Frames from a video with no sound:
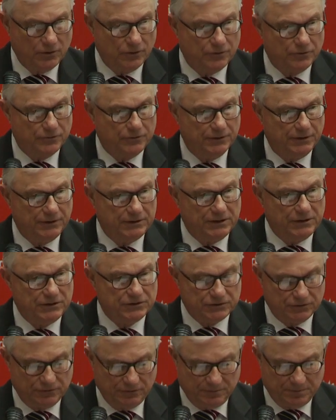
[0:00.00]

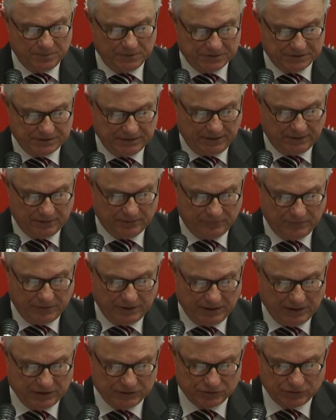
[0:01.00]
32% of
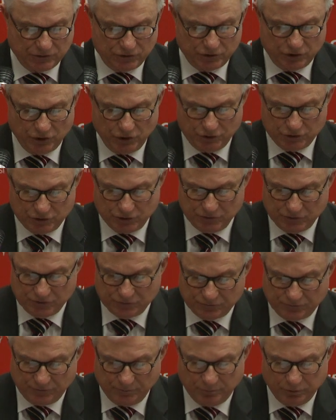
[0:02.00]
the
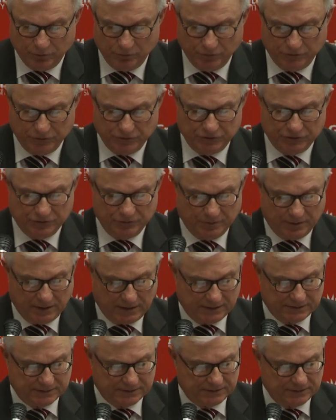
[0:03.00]
institutions reported to
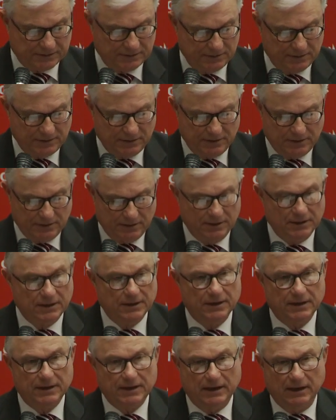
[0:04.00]
us
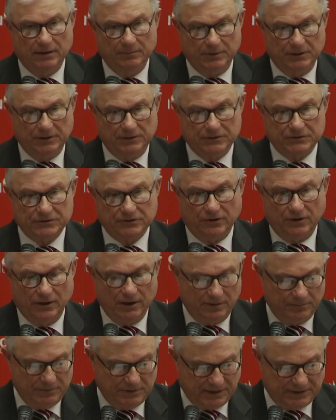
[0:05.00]
can be
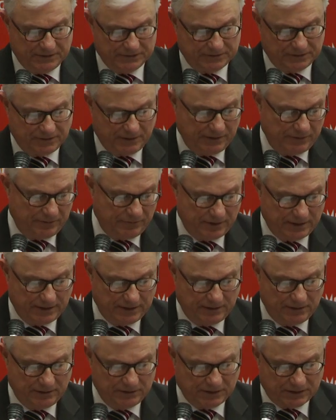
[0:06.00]
described as either
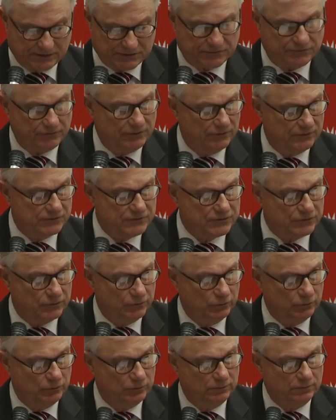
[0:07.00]
an industrial
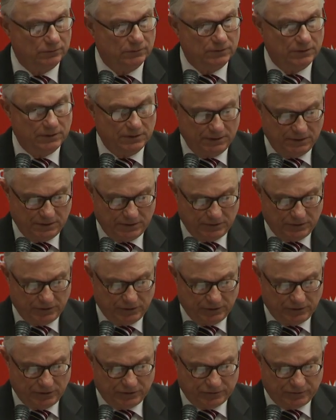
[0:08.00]
school,
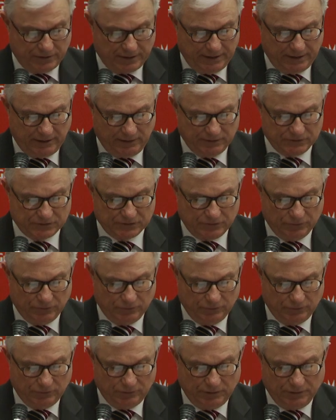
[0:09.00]
a training
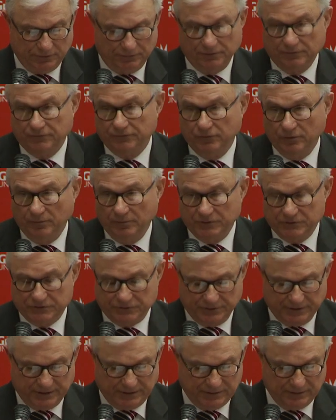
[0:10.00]
school, a
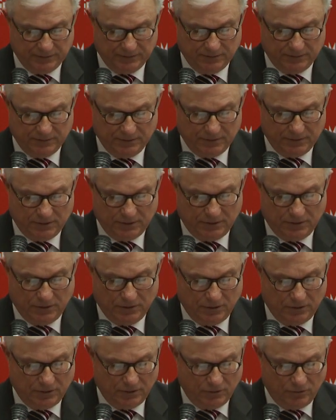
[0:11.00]
reformatory,
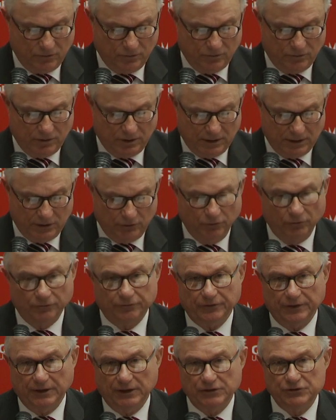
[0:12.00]
an
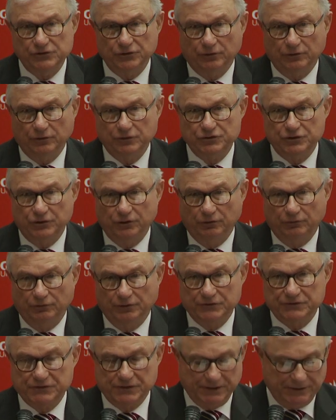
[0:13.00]
orphanage or a
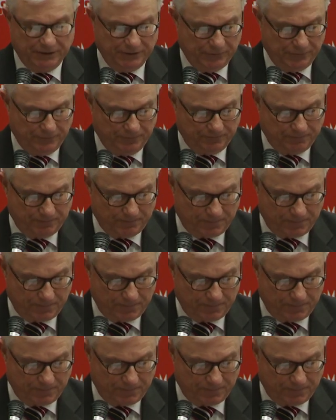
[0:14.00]
children's home.